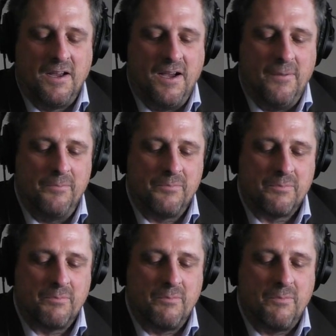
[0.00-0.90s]

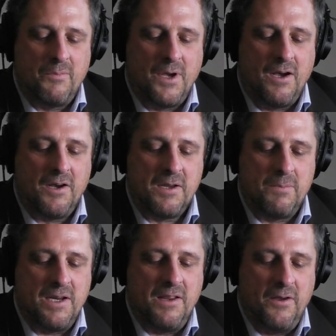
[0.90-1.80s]

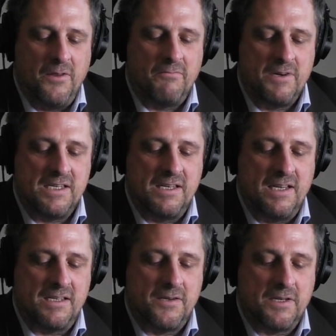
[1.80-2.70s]
Arguably, though, the reason
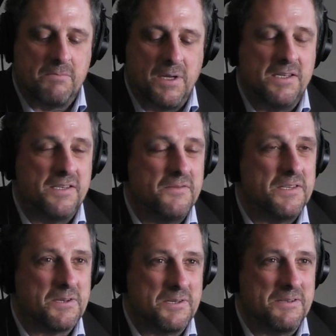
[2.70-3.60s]
that's so expensive
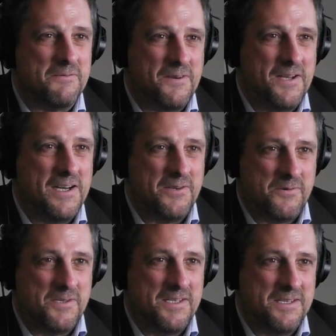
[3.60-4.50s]
is because of the
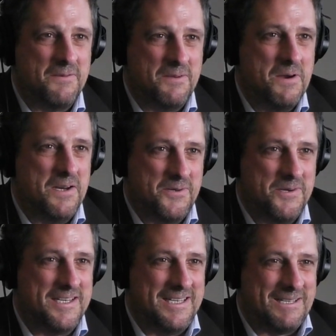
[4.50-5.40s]
financial system, the
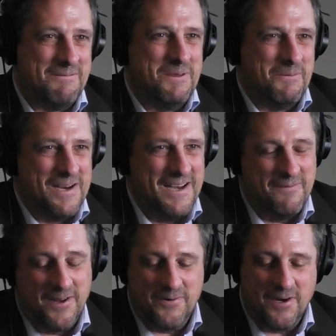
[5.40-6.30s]
monetary system that we
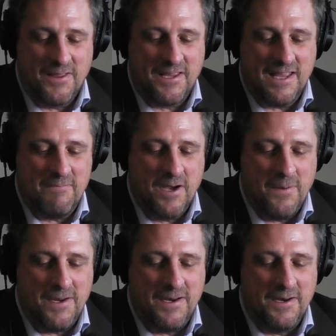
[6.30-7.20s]
live under. And I think that
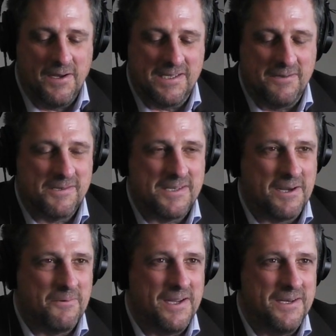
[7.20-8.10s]
might be a nice little
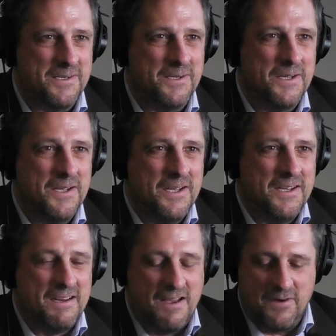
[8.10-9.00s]
segue into
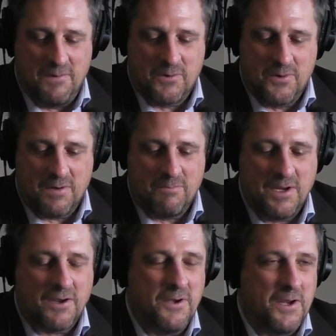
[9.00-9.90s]
having a quick
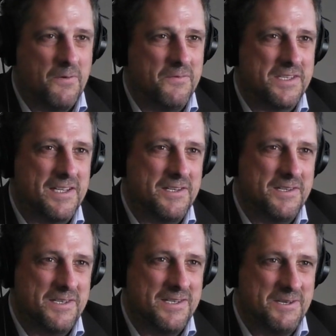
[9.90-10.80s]
Bitcoin
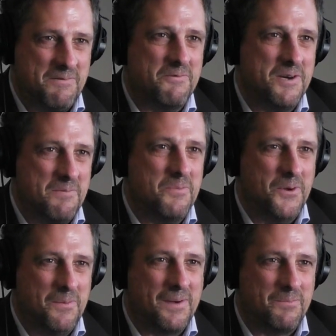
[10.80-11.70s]
conversation, since you've written a
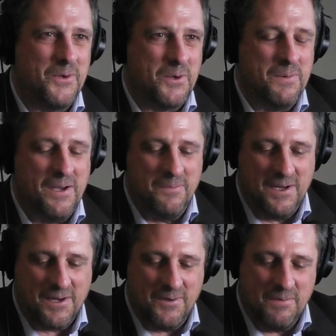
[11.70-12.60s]
book about
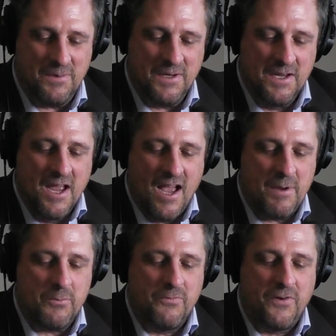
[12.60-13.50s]
Bitcoin. But
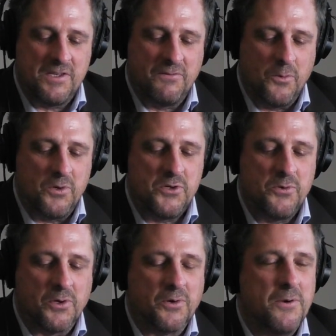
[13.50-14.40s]
I mean, first of all, would
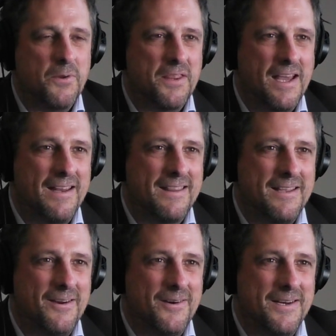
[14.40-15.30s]
you agree with that
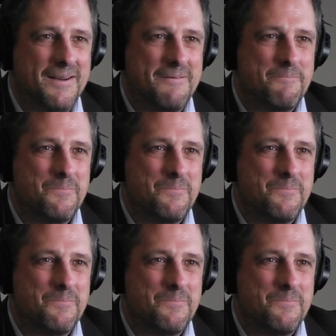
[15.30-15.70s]
theory?